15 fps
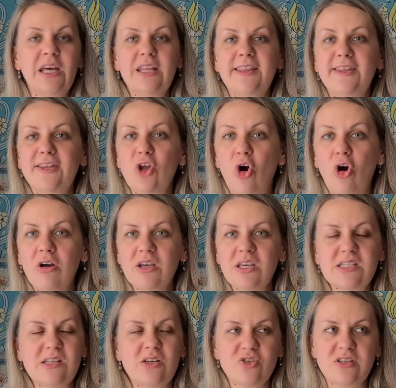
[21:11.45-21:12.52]
The dog
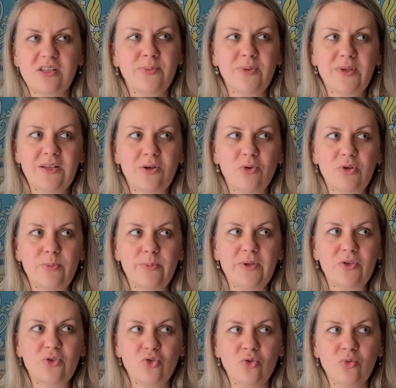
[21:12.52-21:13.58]
is now sleeping in our
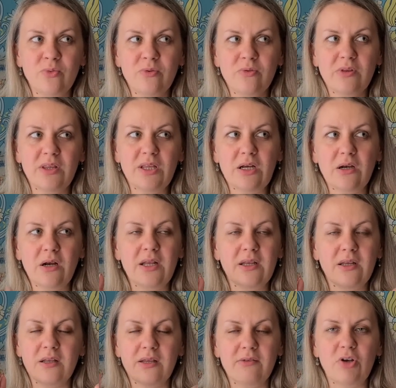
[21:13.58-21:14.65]
bedroom there. I
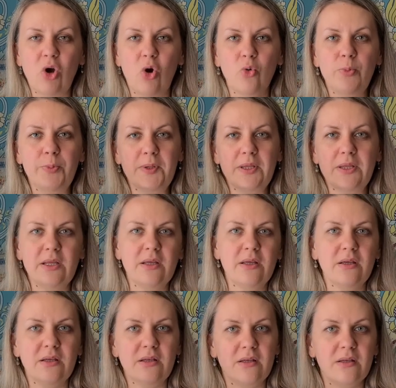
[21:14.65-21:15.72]
didn't even open
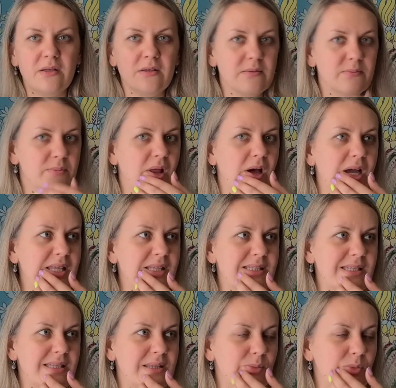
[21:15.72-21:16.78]
the
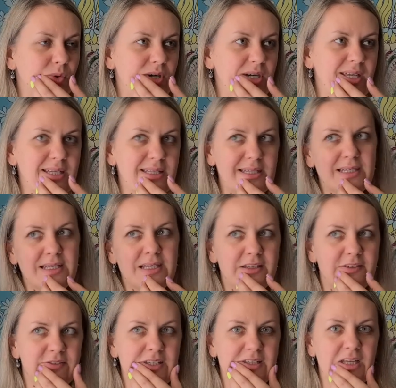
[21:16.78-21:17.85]
blinds in the morning. I didn't
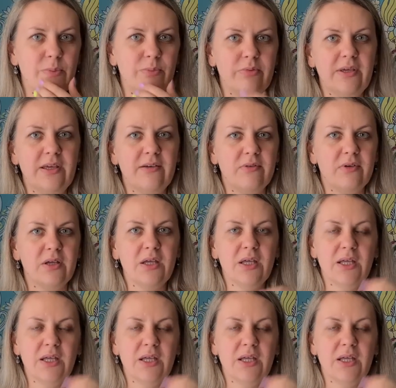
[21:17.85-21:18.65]
lift it up. We have a